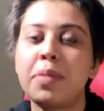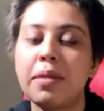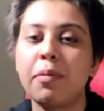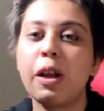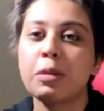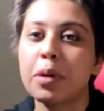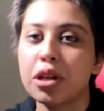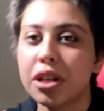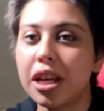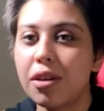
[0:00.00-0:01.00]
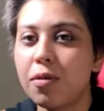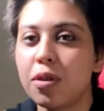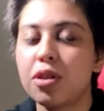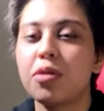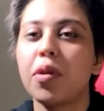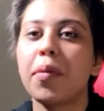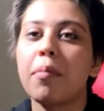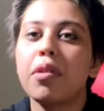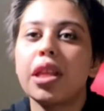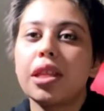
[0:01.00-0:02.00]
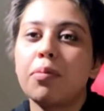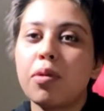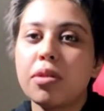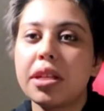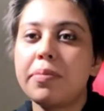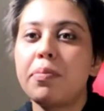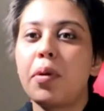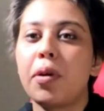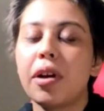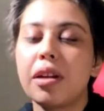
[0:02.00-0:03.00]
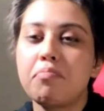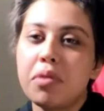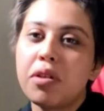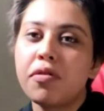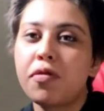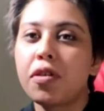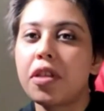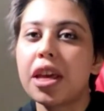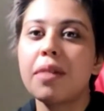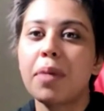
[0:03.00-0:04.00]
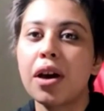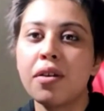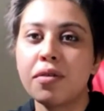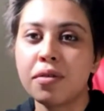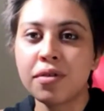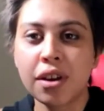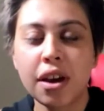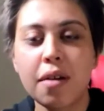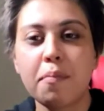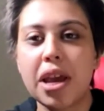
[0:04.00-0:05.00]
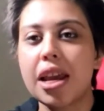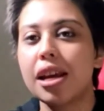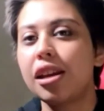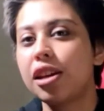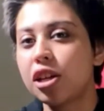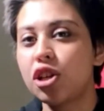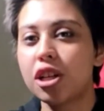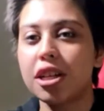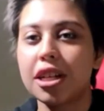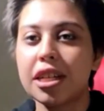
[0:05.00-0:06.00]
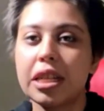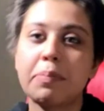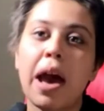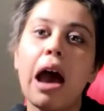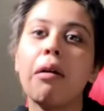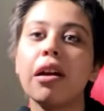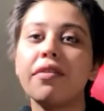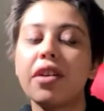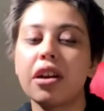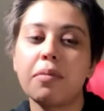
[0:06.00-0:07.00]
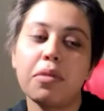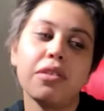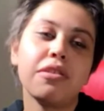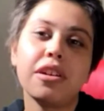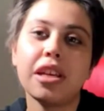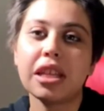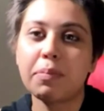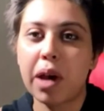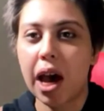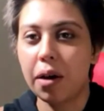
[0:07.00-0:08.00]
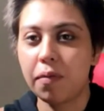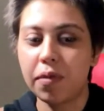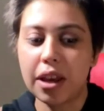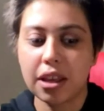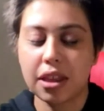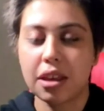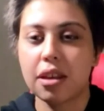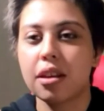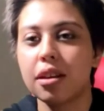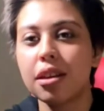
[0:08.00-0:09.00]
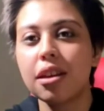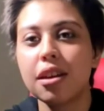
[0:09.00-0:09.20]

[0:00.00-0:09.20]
people, especially youth, to remember that the most important, beautiful thing about being Indigenous is the power of our community and the power, like the